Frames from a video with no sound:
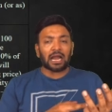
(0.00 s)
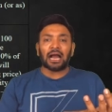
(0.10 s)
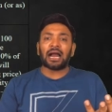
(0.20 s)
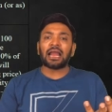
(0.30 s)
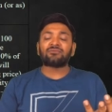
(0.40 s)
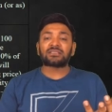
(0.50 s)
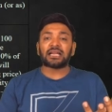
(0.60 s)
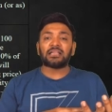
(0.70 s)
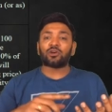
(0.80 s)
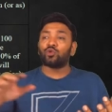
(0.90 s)
I have
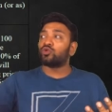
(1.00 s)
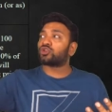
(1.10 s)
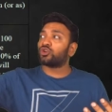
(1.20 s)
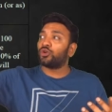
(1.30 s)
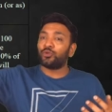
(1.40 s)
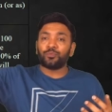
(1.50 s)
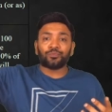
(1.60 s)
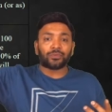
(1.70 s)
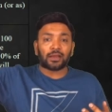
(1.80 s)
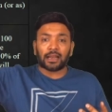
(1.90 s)
sent the goods to you,
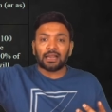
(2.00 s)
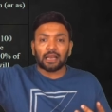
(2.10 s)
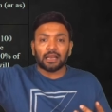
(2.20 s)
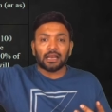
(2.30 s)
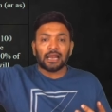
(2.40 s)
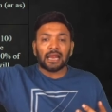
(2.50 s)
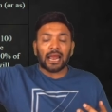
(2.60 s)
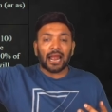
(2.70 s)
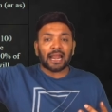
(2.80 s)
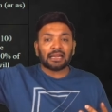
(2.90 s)
right?
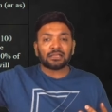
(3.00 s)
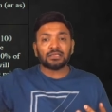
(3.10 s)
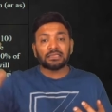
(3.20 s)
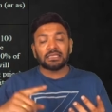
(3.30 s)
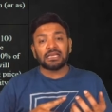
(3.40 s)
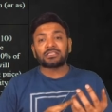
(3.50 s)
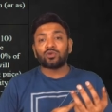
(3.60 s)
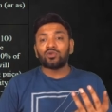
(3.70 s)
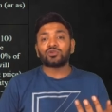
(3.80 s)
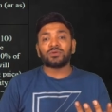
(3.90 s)
And these
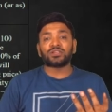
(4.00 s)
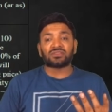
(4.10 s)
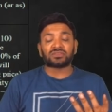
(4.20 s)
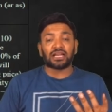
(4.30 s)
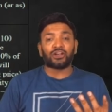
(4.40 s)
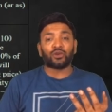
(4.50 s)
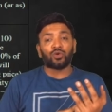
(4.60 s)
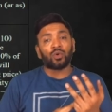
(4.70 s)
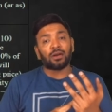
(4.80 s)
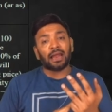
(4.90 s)
goods which I've sent to
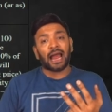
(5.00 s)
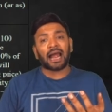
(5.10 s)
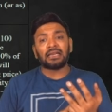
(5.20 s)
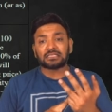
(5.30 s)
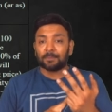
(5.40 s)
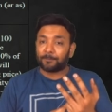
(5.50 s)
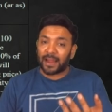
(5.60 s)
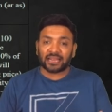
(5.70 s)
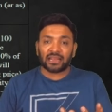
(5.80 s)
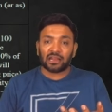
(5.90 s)
you had some
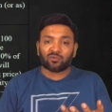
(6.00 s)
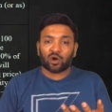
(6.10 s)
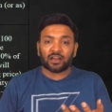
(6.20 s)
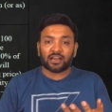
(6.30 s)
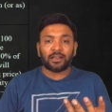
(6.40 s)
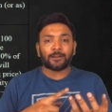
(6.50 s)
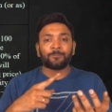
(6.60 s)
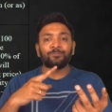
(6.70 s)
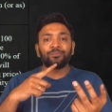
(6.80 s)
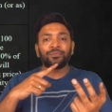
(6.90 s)
packing involved in it.
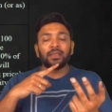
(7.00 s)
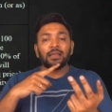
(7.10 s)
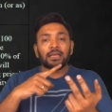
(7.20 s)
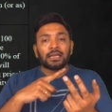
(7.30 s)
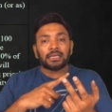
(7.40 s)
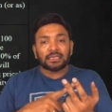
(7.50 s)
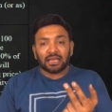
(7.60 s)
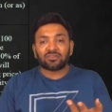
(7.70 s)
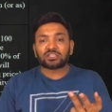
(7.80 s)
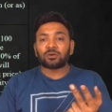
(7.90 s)
There
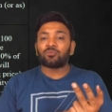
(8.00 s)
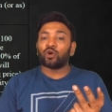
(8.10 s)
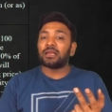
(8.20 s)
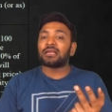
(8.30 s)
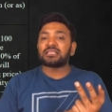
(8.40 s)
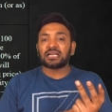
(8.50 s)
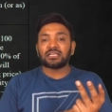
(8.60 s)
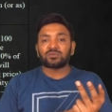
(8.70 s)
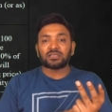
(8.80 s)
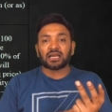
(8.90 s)
was some courier
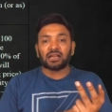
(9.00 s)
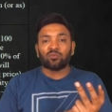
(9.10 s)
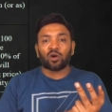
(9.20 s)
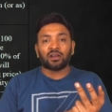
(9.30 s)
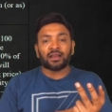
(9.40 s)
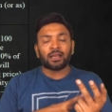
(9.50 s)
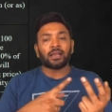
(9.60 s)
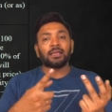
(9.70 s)
charges which are involved in it.